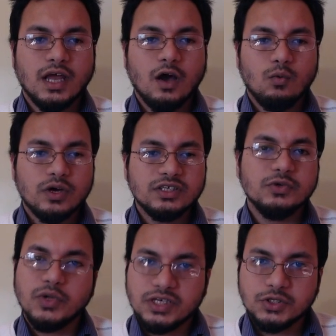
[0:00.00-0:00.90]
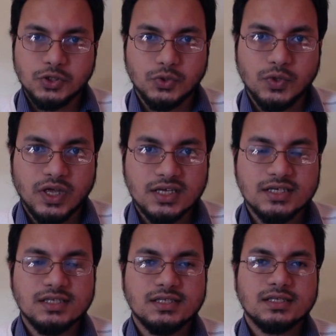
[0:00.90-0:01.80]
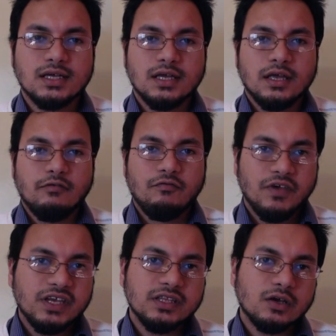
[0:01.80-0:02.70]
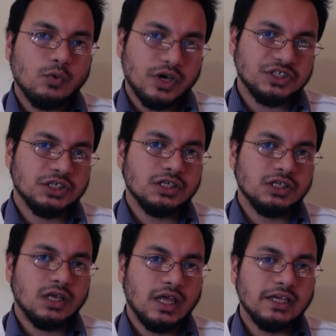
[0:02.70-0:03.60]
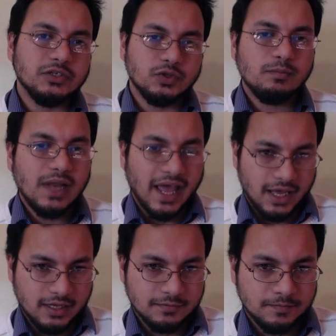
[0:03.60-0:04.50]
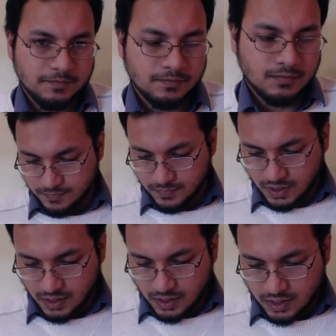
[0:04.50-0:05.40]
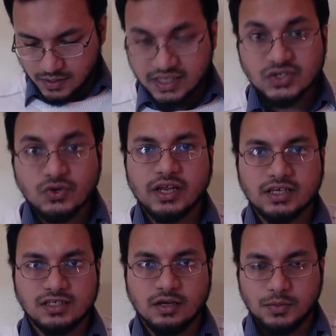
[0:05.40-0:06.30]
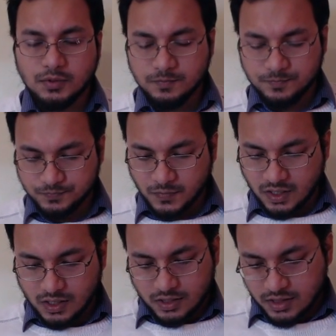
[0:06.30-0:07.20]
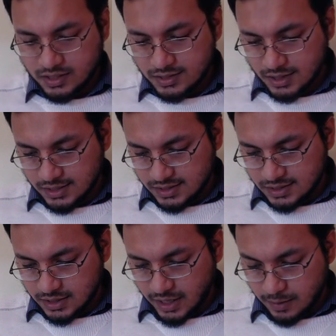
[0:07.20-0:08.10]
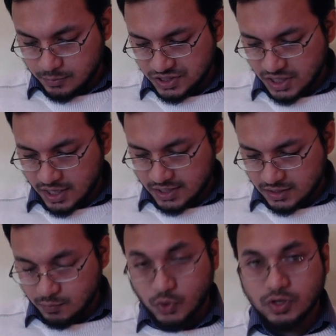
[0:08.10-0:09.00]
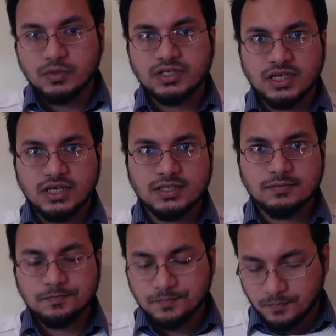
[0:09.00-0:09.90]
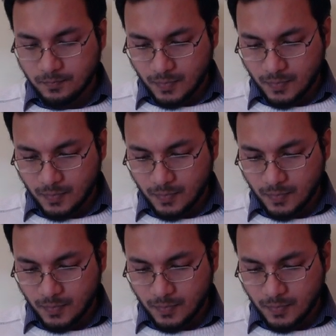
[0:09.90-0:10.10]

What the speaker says: Now what you need to do is fit the question into the blank. Now let's try an example. This is Cambridge IELTS book number 6,